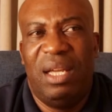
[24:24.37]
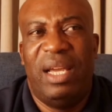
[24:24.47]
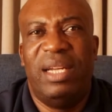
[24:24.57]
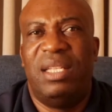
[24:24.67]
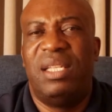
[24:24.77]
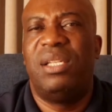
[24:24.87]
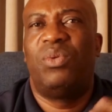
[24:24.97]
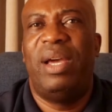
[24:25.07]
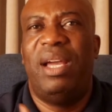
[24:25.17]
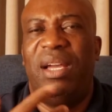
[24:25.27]
And this is
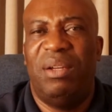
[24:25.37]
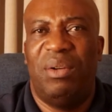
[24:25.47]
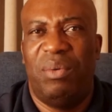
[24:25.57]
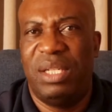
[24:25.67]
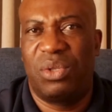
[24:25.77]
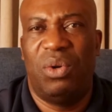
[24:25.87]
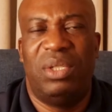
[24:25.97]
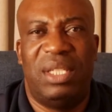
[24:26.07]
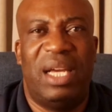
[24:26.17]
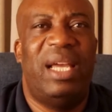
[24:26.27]
where what is
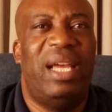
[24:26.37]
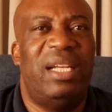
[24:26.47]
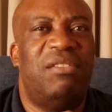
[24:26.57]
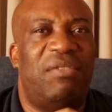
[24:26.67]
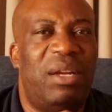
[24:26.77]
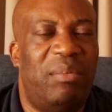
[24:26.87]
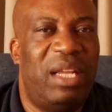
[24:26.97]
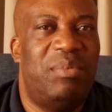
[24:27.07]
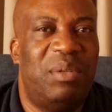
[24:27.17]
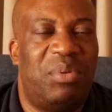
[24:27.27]
called the end value
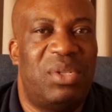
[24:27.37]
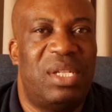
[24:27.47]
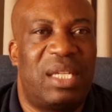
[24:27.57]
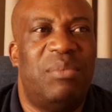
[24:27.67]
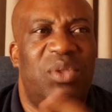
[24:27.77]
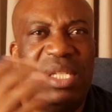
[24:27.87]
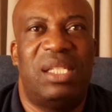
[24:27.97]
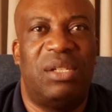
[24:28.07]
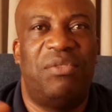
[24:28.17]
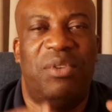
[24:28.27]
management process comes, which is a
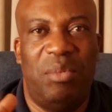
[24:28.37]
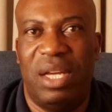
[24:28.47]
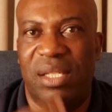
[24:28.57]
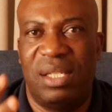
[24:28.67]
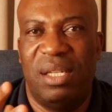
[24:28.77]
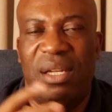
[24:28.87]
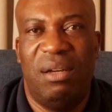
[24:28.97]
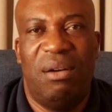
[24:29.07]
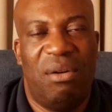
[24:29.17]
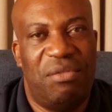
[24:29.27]
set of formulas
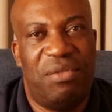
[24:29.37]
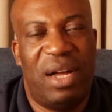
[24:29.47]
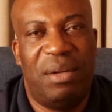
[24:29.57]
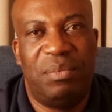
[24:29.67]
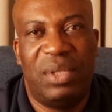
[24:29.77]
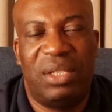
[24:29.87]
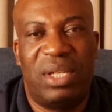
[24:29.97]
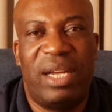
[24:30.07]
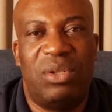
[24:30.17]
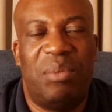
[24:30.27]
of
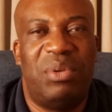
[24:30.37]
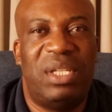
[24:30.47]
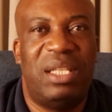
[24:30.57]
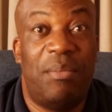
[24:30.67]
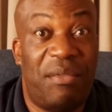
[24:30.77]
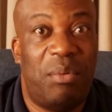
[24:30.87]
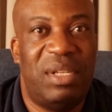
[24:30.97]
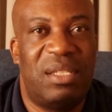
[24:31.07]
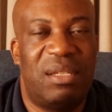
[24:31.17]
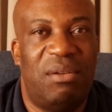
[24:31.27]
trying to appreciate the
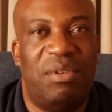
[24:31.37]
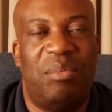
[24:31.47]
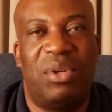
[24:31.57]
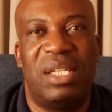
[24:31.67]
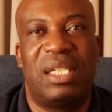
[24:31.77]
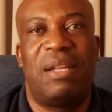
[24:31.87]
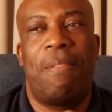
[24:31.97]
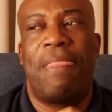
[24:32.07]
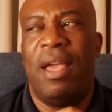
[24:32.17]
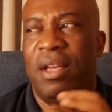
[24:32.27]
performance of a project.
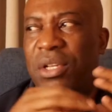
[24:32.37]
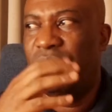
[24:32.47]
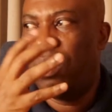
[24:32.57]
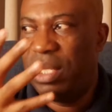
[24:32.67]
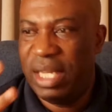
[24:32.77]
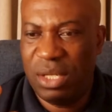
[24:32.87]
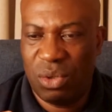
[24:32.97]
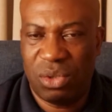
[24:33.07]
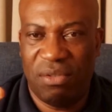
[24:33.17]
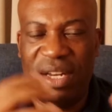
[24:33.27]
So that is
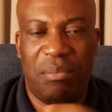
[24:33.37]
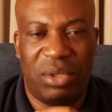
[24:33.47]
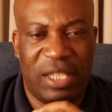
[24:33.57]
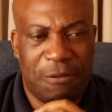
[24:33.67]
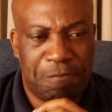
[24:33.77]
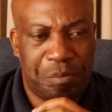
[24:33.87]
also very important.